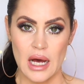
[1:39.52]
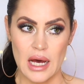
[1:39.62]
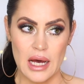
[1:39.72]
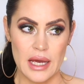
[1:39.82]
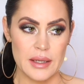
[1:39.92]

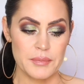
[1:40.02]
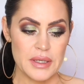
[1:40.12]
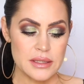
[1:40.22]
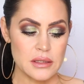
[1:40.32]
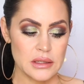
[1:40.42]
I
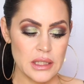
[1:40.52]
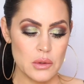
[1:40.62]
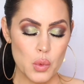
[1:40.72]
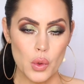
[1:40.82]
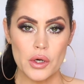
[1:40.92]

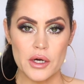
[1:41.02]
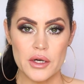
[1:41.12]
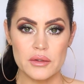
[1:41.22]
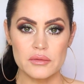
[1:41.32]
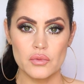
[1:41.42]

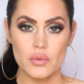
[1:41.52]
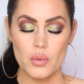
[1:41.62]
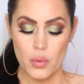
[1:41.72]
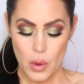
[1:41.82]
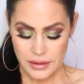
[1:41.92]
wore
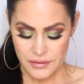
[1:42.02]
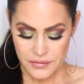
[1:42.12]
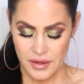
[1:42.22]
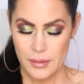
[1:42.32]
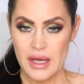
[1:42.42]
one
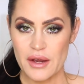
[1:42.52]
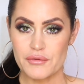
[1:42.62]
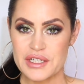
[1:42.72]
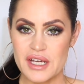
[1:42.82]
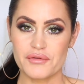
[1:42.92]
of them
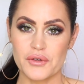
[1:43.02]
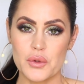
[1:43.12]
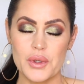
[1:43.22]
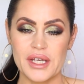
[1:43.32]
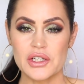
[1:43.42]
every day for
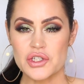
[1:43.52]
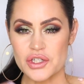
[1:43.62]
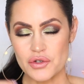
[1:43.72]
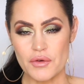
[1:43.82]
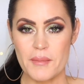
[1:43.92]
a week
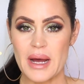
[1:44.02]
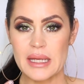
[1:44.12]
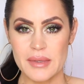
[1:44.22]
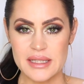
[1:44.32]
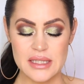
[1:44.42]
just to
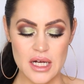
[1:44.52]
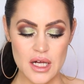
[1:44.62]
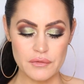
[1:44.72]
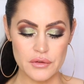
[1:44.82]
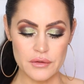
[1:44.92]
remind
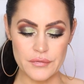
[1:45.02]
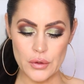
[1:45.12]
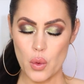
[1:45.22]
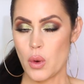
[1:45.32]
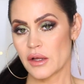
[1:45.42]
myself of
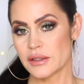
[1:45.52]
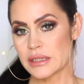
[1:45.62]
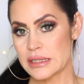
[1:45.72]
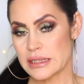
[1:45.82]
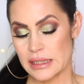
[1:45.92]
the
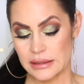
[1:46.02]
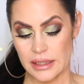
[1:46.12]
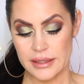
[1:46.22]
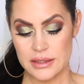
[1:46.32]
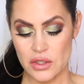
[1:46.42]
qualities that I
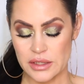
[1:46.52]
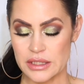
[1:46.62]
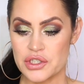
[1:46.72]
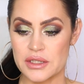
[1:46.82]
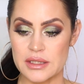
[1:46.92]
liked on
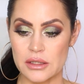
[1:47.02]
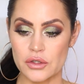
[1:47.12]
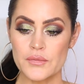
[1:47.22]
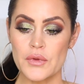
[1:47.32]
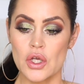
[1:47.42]
each
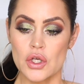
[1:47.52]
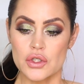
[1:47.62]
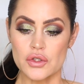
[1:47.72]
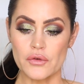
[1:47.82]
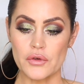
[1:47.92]
concealer.
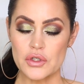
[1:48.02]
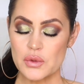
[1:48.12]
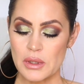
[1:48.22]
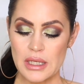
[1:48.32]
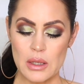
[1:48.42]
So the
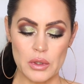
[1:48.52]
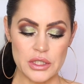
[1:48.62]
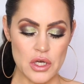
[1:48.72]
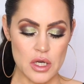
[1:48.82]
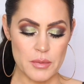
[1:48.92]
first one I
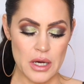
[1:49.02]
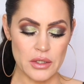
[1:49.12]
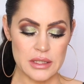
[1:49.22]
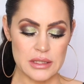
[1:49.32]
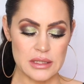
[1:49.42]
wanna talk
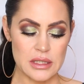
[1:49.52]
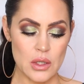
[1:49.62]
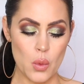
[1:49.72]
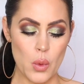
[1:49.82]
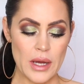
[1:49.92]
about is
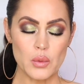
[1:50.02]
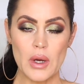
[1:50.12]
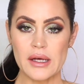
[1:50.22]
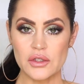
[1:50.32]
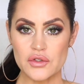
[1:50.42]
the Wet n
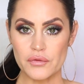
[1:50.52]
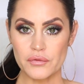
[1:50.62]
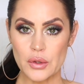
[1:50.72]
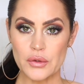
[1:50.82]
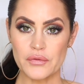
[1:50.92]
Wild
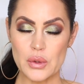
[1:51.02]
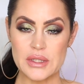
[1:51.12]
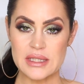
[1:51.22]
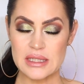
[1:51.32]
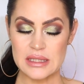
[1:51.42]
Photo
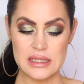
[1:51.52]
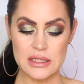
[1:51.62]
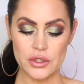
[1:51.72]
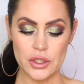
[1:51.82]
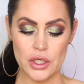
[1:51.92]
Focus
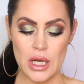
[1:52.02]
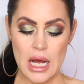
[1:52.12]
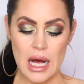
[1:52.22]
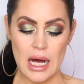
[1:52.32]
Concealer.